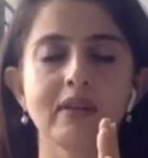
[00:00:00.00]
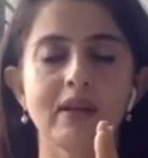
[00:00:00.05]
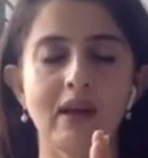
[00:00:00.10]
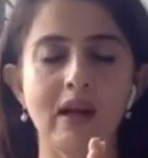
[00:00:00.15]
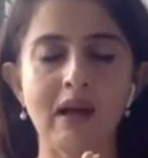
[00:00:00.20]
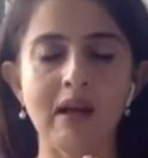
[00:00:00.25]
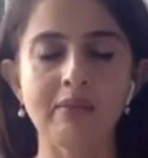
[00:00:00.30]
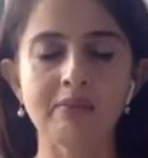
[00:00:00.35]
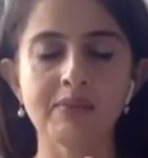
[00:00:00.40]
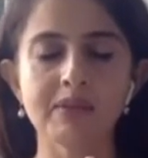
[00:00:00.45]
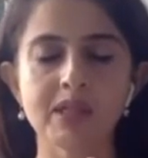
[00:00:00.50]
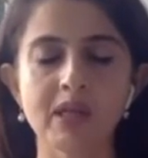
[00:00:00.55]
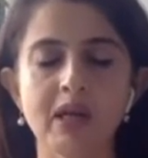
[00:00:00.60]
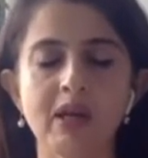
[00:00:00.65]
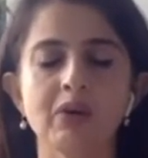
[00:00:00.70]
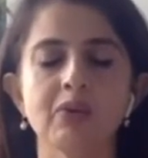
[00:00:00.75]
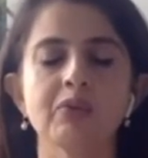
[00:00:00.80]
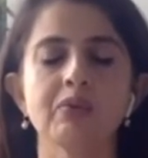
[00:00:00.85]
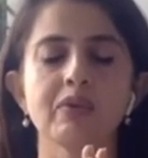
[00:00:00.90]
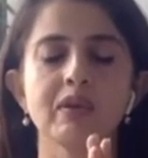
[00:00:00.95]
calm
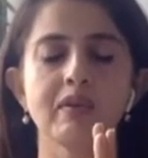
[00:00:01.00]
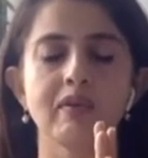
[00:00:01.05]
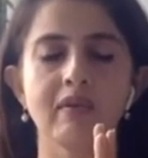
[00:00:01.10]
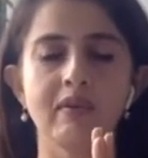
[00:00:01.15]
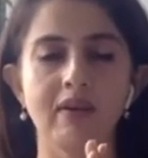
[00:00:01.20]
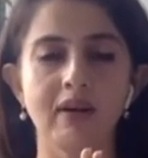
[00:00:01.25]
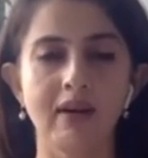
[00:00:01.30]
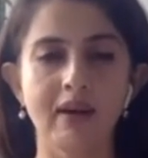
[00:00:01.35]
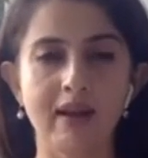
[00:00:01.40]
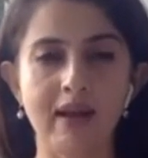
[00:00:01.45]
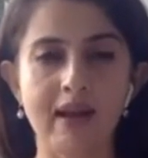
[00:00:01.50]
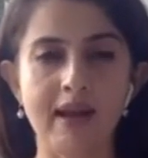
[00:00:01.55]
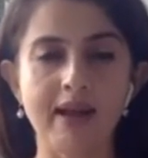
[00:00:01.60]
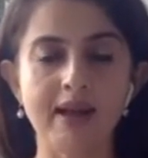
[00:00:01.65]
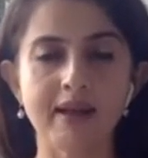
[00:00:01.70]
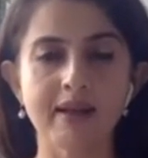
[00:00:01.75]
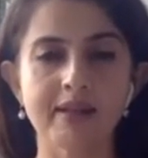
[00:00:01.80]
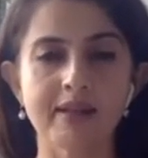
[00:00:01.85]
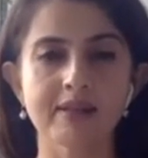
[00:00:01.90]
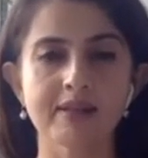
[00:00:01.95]
down,
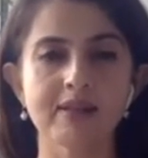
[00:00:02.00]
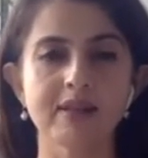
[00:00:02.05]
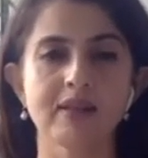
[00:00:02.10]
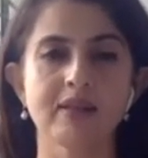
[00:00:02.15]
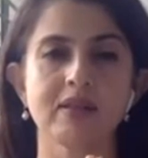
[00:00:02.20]
relax,